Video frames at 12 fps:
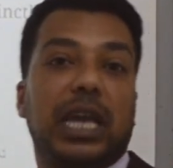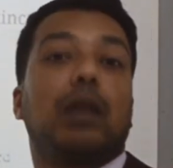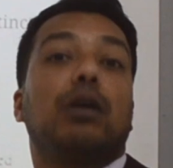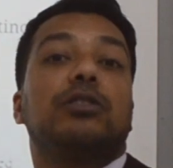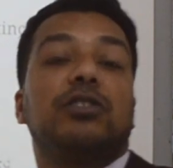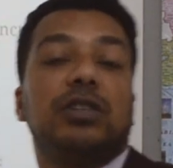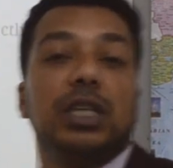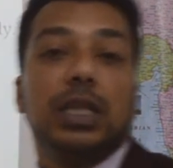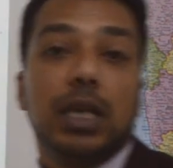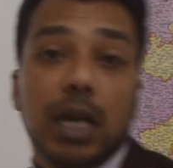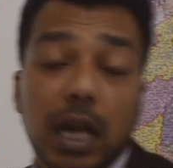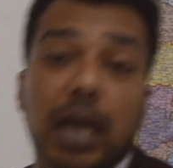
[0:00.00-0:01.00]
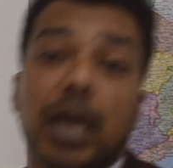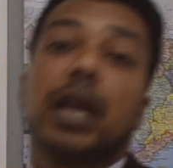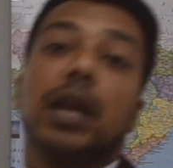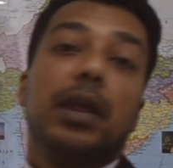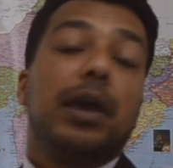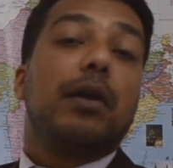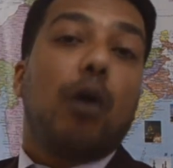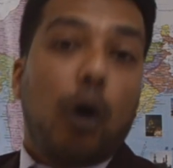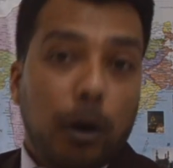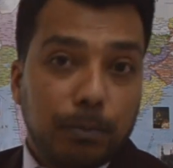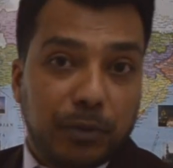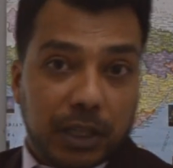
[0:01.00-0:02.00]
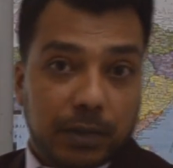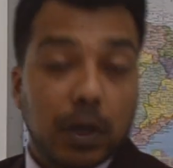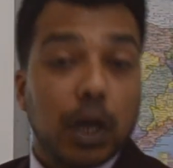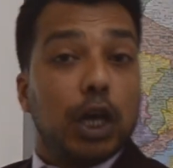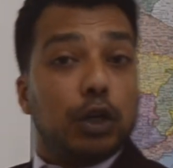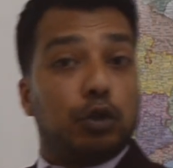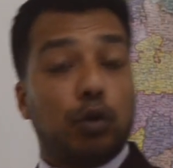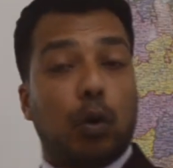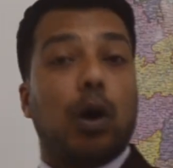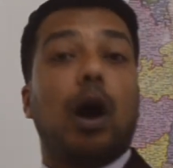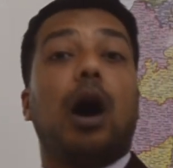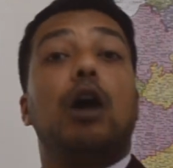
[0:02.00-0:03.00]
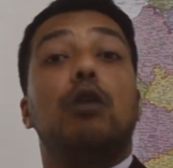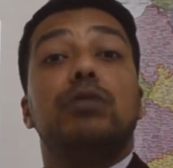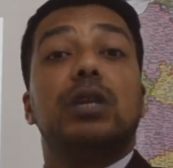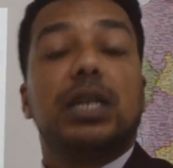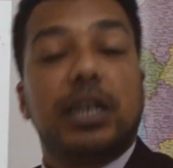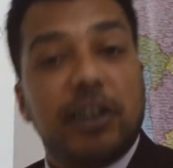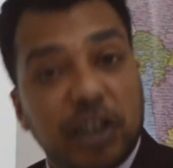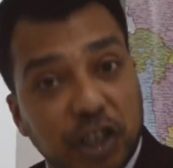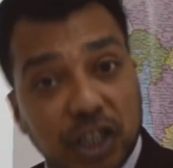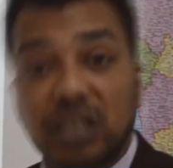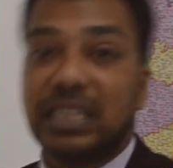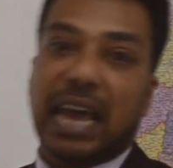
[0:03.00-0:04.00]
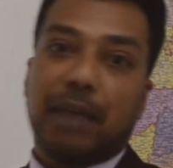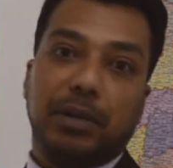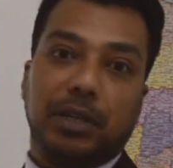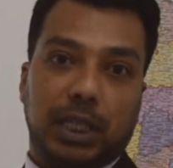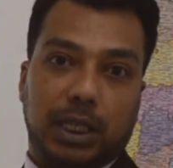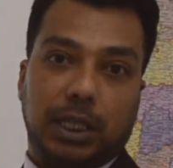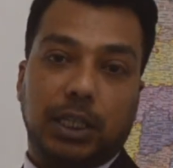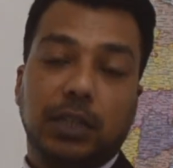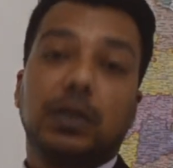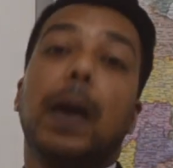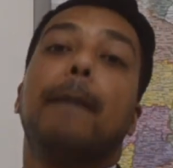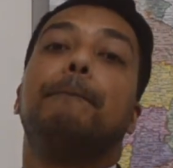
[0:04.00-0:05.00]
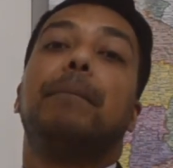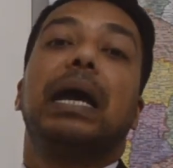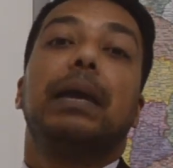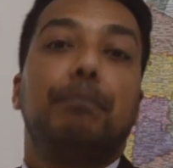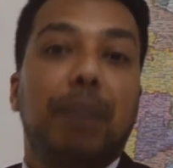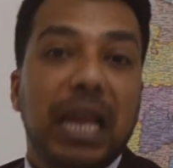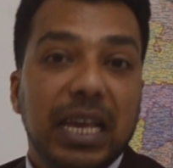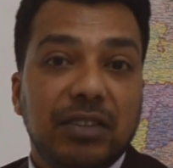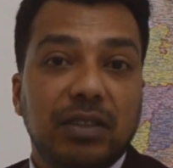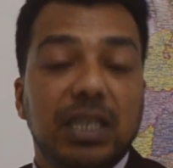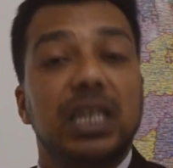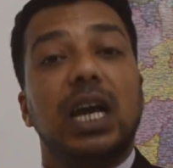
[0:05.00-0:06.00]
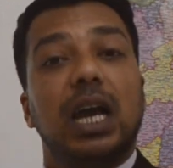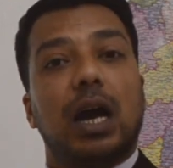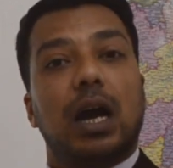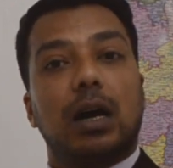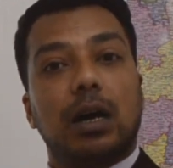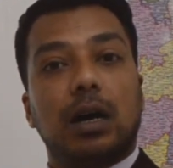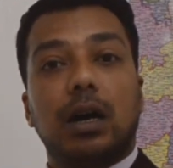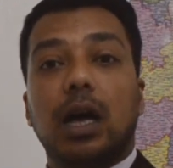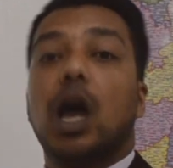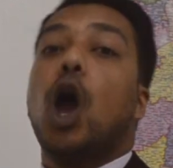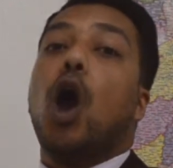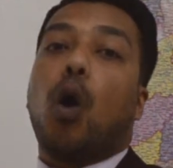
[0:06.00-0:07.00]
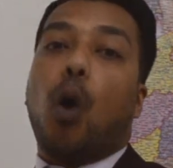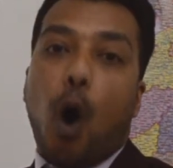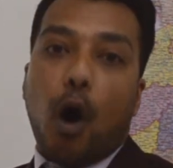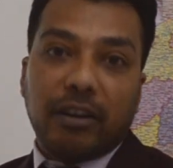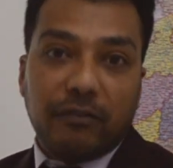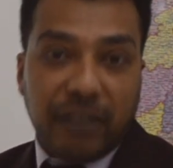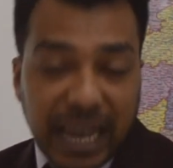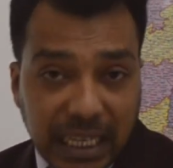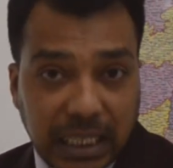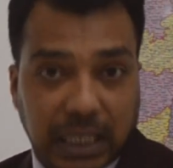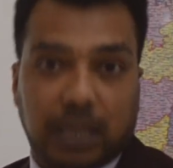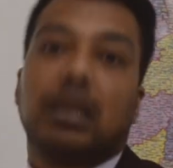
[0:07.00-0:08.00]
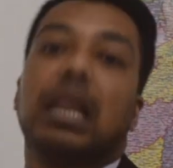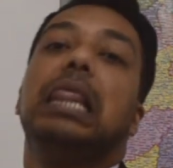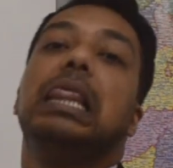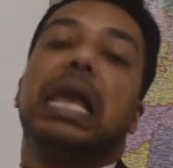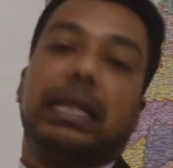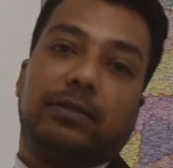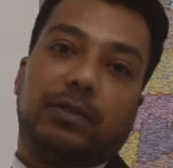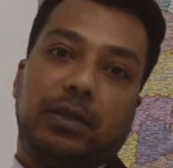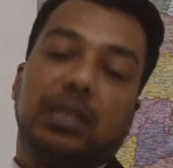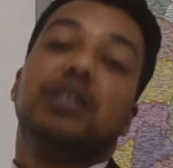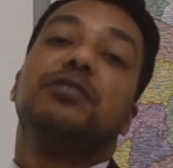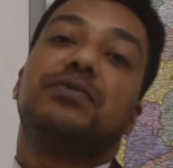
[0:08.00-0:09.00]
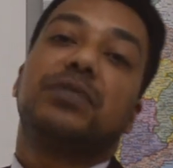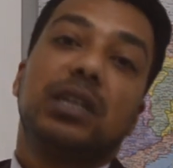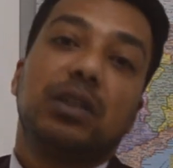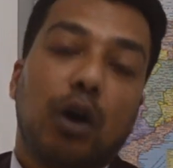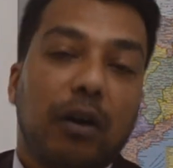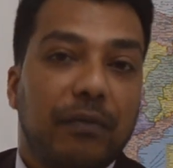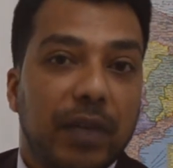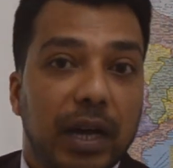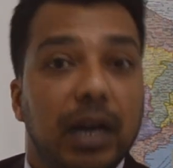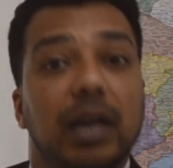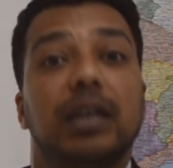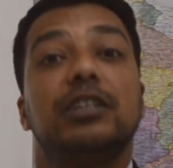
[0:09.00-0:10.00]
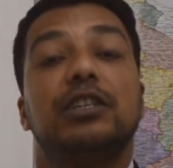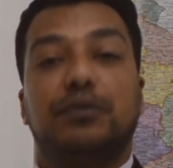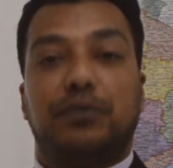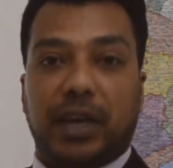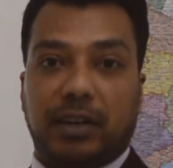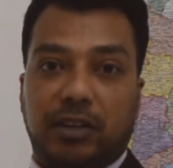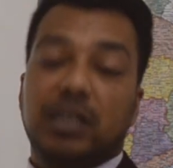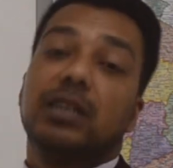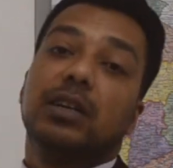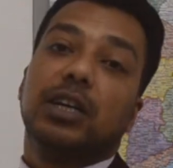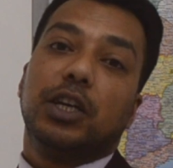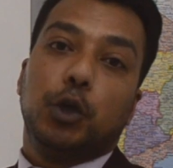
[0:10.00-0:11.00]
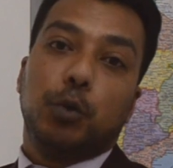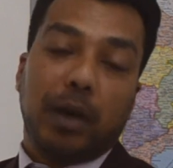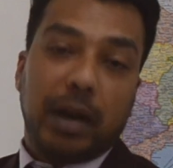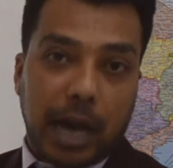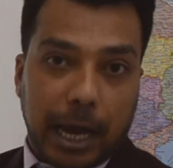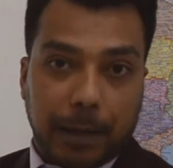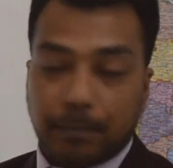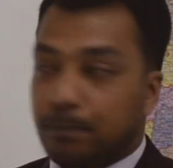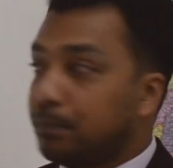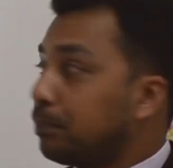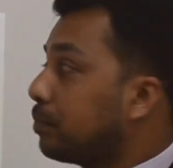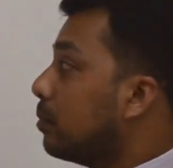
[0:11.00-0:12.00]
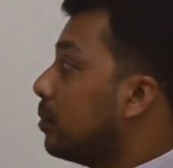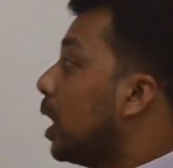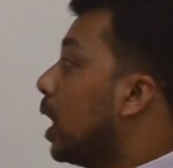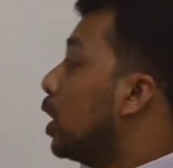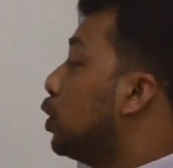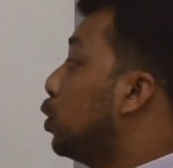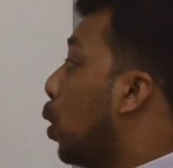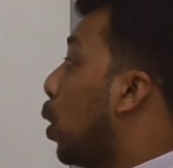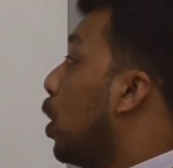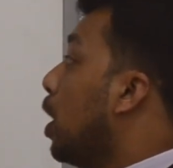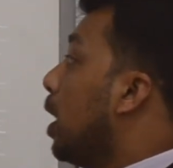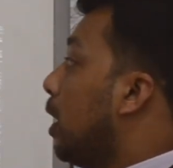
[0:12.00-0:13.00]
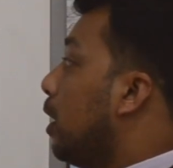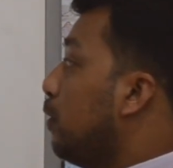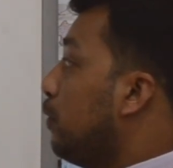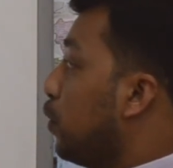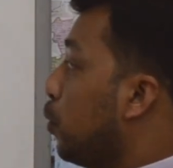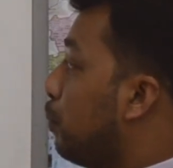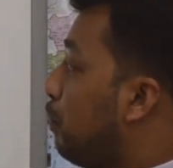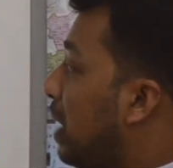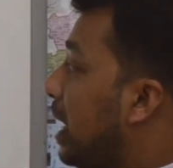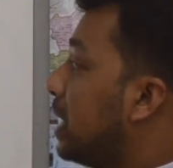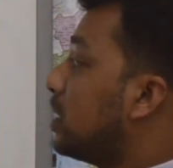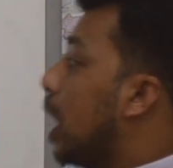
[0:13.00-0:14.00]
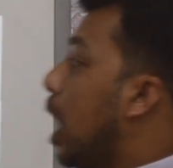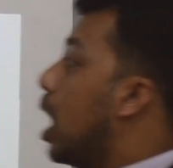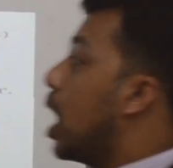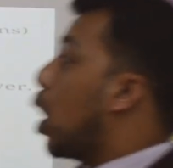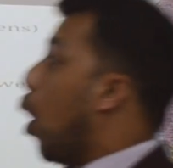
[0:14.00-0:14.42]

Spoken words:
cannot see the near object. So how the correction can be done is by placing a convex lens in front of the defected human eye. So if you place a